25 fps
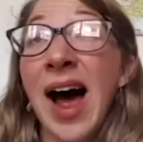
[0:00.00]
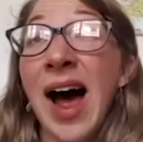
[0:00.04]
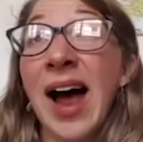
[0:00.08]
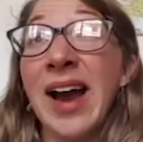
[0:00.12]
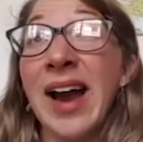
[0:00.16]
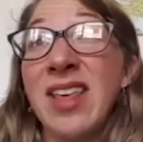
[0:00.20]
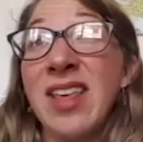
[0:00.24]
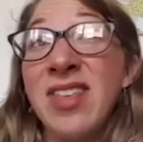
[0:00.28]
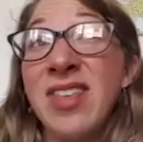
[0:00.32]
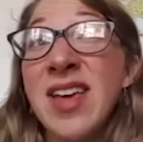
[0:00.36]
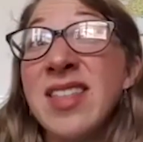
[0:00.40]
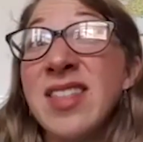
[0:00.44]

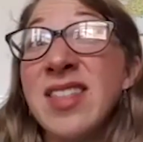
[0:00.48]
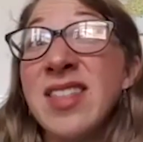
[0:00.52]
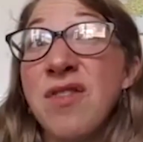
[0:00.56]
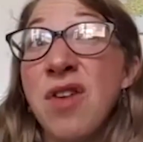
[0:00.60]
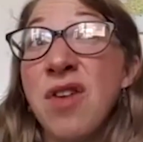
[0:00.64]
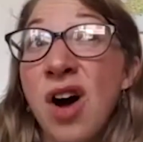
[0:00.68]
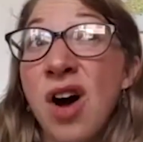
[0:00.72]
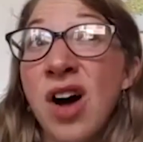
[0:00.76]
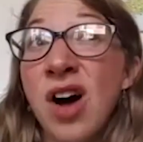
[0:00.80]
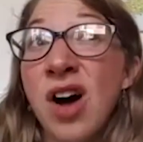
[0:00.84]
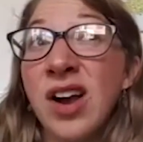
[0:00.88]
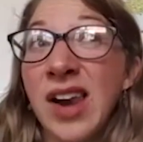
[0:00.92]
And I think there
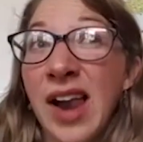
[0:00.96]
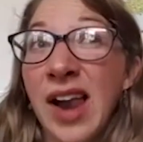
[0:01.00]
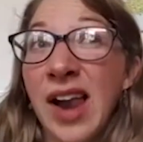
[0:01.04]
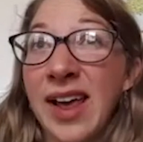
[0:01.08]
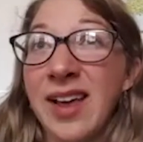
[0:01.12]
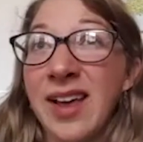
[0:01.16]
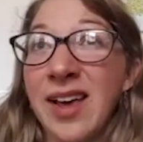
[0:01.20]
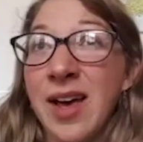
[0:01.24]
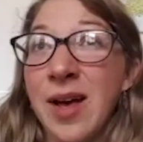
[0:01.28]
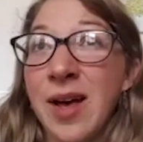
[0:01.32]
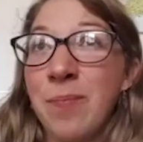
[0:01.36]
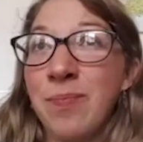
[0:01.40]
are
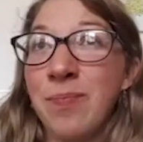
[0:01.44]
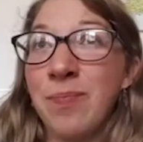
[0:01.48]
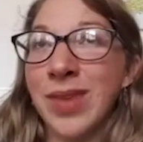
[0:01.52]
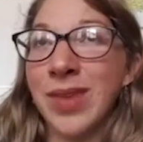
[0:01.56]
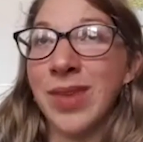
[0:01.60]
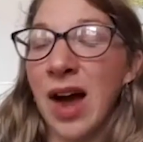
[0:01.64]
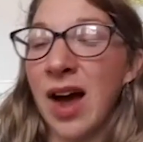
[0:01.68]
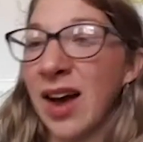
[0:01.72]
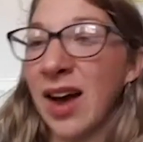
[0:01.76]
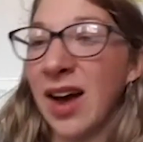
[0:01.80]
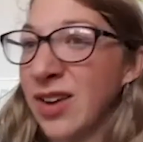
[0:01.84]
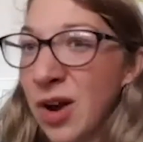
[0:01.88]
like I
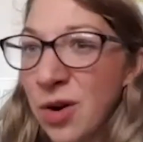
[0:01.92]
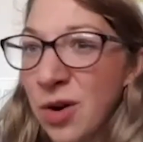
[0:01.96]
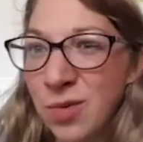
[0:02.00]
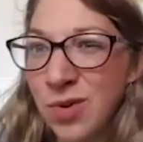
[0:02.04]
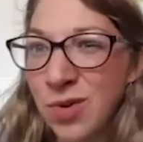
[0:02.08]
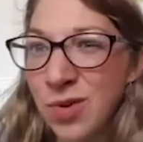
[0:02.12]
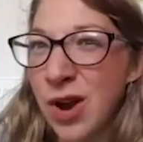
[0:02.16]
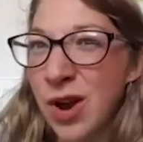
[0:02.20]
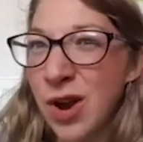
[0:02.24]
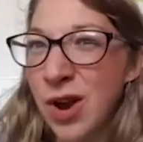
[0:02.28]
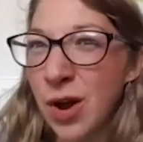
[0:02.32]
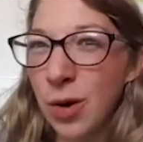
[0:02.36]

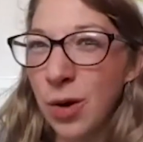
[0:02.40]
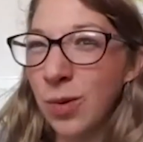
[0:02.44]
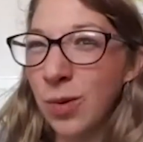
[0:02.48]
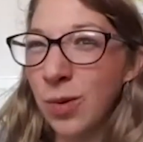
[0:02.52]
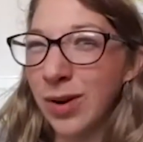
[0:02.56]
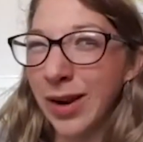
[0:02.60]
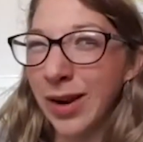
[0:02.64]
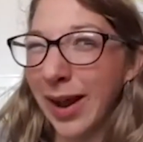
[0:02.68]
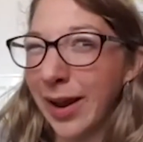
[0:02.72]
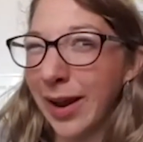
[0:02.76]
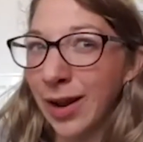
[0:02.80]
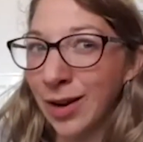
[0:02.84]
don't know
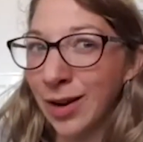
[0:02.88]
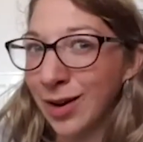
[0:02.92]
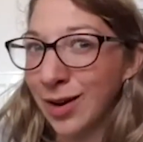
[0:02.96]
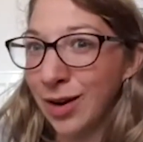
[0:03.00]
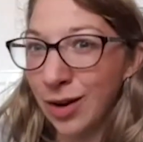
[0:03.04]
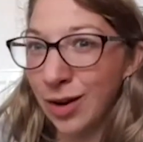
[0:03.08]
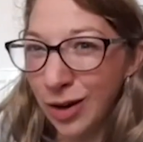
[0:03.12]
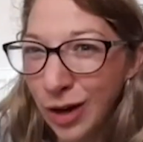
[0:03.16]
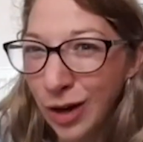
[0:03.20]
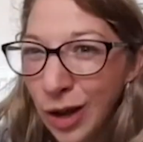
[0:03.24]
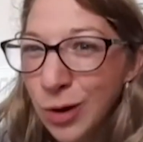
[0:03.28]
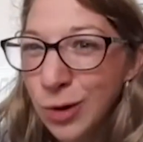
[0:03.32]
like
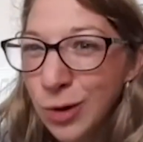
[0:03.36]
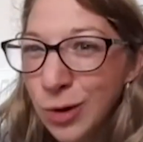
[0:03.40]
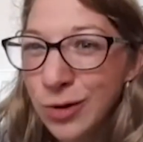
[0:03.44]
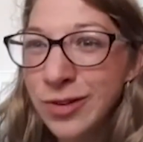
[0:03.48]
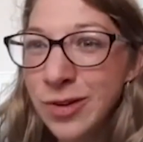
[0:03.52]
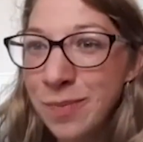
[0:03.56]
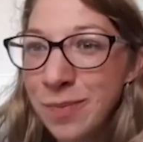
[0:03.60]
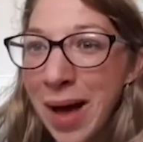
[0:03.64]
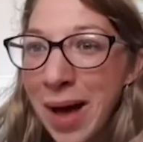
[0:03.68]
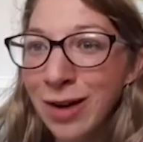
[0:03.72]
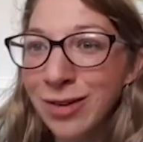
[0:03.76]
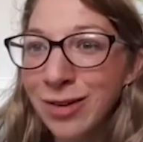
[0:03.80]

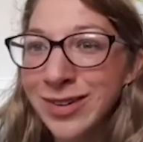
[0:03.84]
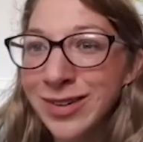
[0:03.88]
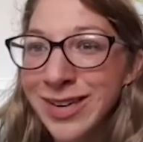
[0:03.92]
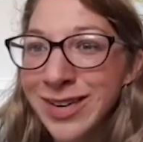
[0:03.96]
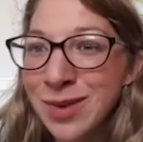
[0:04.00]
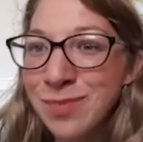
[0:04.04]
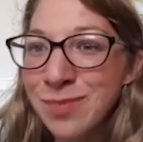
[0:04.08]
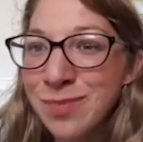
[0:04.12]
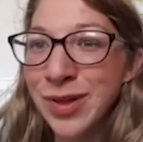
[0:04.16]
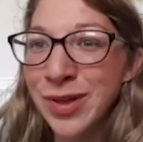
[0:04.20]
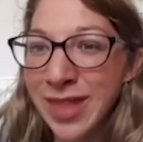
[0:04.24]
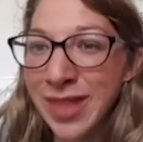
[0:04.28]
loads about
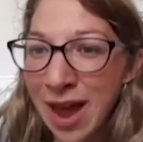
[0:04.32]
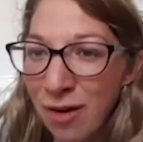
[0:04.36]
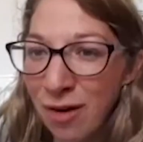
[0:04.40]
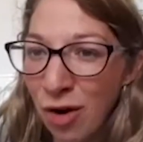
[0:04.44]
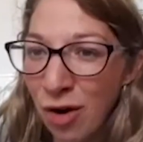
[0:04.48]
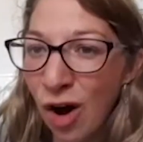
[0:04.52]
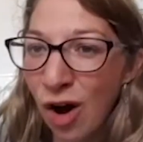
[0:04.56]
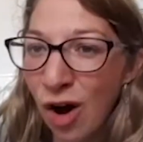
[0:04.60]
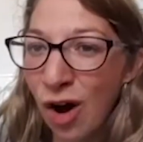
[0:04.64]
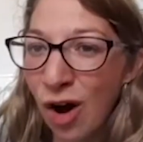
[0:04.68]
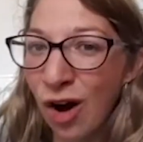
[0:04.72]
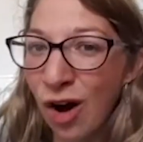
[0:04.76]
it, but there
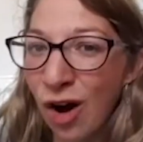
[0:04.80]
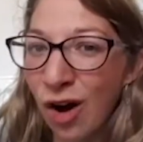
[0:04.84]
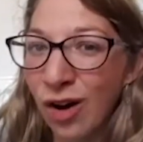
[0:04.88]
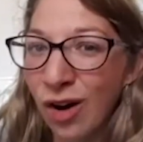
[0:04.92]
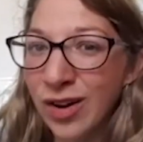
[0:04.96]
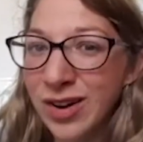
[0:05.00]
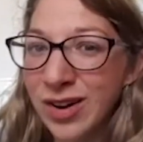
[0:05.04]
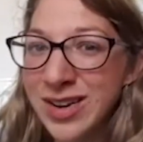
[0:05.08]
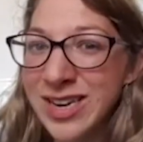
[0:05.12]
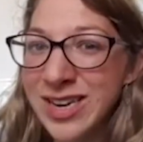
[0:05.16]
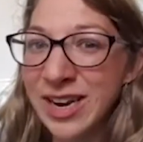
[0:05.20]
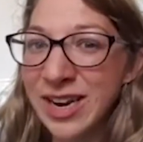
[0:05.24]
are
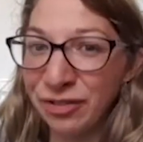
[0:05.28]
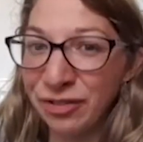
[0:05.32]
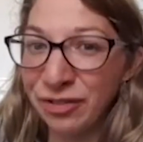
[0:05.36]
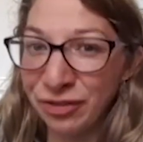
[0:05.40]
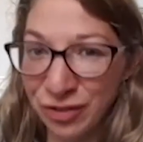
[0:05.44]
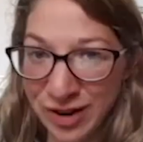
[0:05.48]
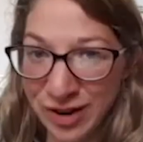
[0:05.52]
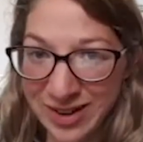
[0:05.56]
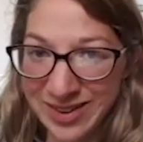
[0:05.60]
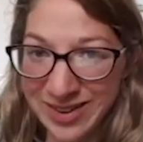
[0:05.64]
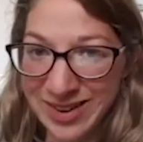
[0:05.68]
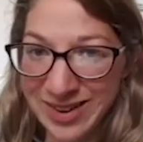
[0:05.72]

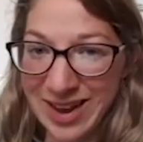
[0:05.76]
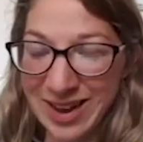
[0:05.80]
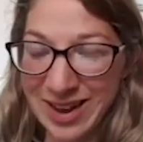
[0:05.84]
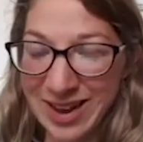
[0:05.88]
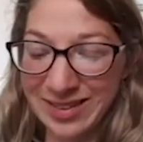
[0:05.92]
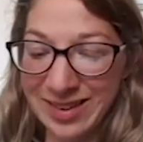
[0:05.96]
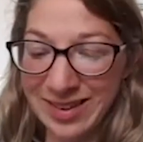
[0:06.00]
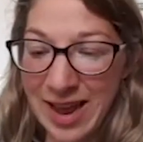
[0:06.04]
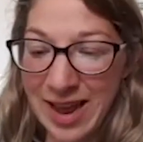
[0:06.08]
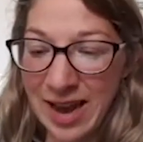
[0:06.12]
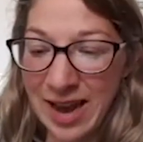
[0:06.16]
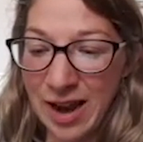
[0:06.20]
differences
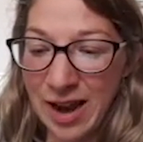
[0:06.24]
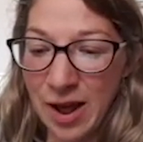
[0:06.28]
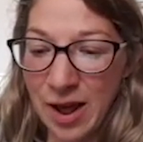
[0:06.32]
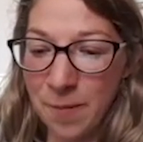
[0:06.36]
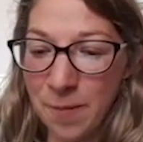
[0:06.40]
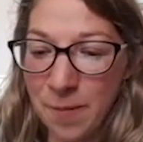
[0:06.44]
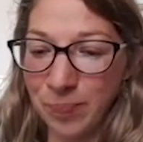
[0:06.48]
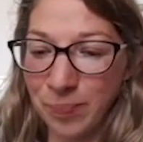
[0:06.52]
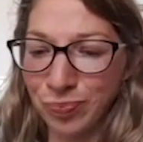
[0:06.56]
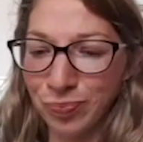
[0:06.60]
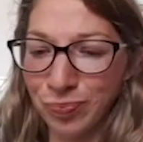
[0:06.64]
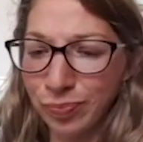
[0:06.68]

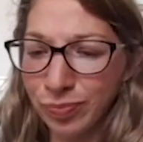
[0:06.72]
in